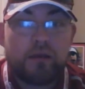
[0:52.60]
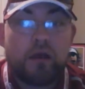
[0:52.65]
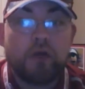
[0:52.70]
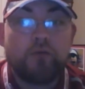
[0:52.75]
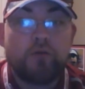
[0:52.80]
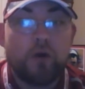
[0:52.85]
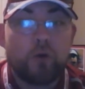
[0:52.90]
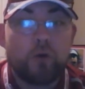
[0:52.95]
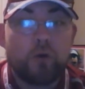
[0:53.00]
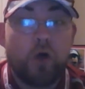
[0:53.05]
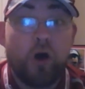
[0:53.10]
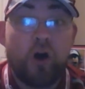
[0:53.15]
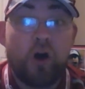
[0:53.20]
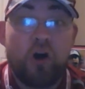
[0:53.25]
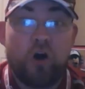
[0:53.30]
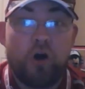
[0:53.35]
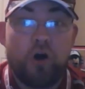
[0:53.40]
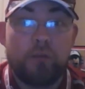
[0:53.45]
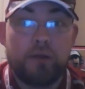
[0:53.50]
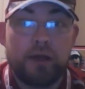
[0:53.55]
of
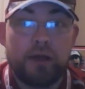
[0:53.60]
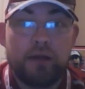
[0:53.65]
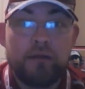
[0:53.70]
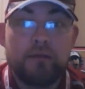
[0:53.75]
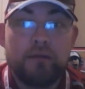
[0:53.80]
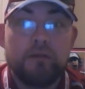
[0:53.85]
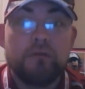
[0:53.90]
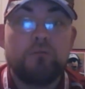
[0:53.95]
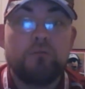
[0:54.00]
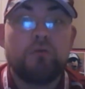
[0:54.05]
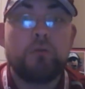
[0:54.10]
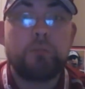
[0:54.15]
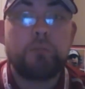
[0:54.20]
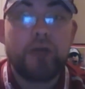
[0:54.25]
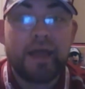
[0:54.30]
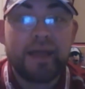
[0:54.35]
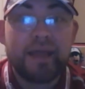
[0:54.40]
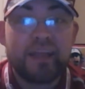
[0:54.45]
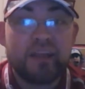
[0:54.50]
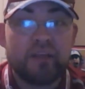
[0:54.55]
Oklahoma will
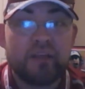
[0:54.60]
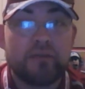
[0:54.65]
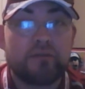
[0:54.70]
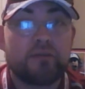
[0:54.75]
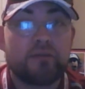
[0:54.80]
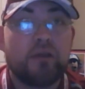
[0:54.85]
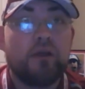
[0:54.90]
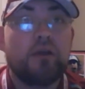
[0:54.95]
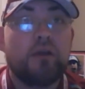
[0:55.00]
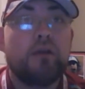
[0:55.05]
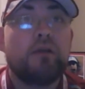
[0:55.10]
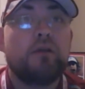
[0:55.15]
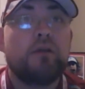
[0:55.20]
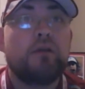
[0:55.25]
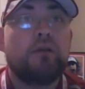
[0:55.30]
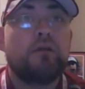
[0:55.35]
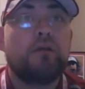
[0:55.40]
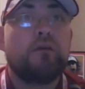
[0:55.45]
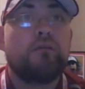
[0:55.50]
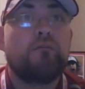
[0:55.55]
play his
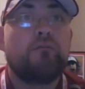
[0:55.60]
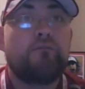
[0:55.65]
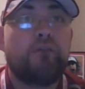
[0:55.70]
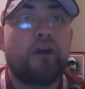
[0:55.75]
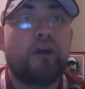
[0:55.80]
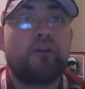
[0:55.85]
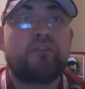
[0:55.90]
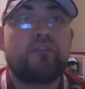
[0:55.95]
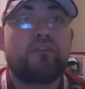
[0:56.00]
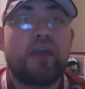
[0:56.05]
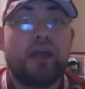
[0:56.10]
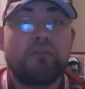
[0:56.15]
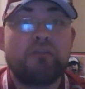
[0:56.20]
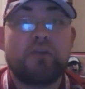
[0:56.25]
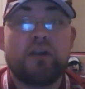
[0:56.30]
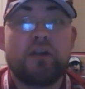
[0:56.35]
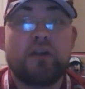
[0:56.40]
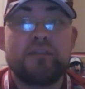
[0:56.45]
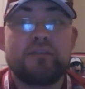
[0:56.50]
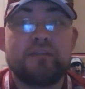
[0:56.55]
first
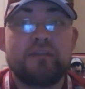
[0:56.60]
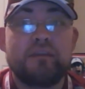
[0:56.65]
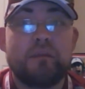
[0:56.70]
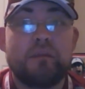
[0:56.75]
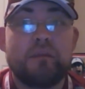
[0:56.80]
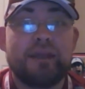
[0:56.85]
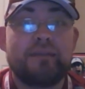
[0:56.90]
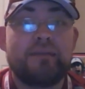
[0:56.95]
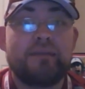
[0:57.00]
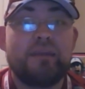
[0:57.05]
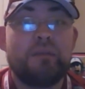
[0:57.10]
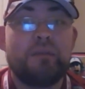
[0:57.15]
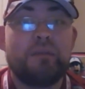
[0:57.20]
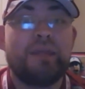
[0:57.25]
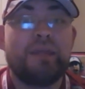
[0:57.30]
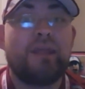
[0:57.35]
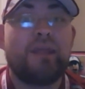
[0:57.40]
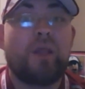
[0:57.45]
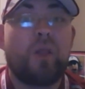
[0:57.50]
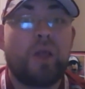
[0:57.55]
ever NCAA team
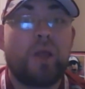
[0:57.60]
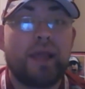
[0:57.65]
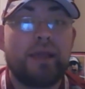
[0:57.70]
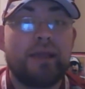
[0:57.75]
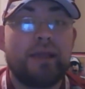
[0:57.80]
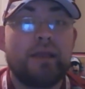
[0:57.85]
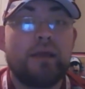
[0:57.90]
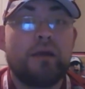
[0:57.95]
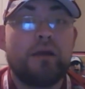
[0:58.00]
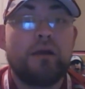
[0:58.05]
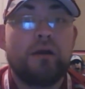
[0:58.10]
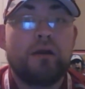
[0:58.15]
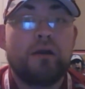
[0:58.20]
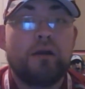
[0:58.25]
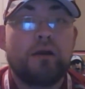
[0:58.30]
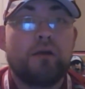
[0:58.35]
in the Lady